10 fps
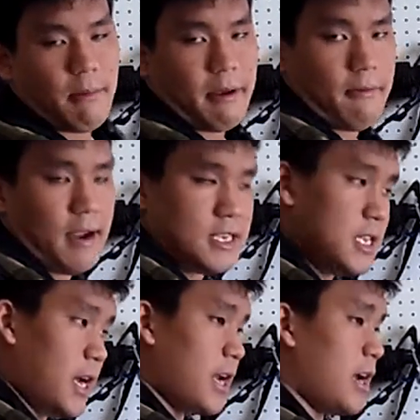On my right
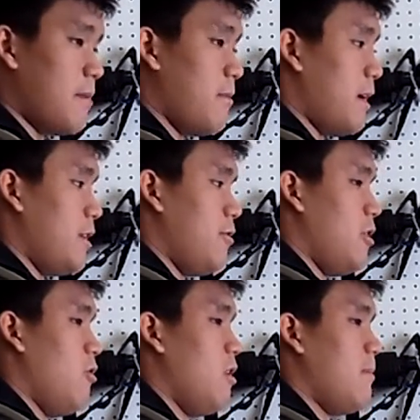side, I got my
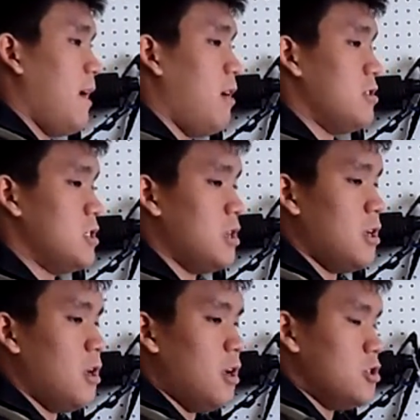utility pouch.
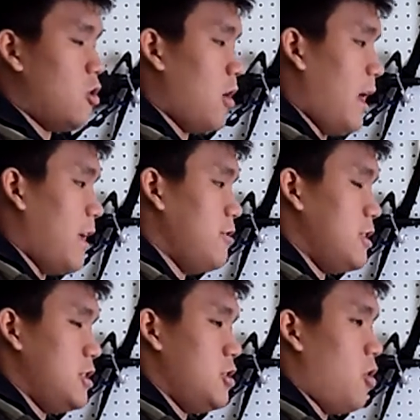So I use
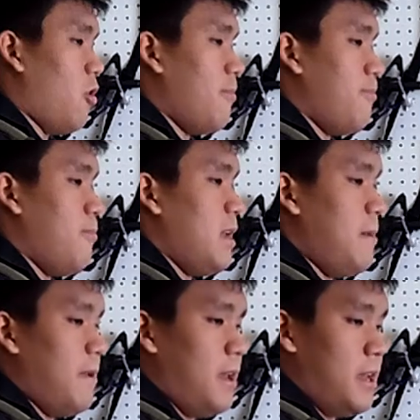this to hold
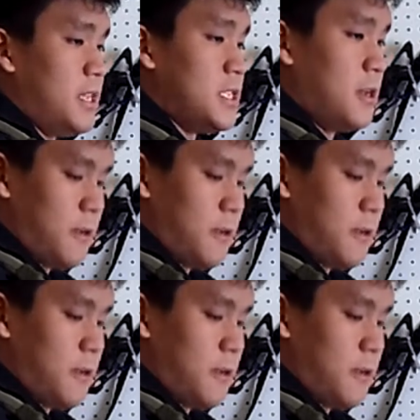BBs.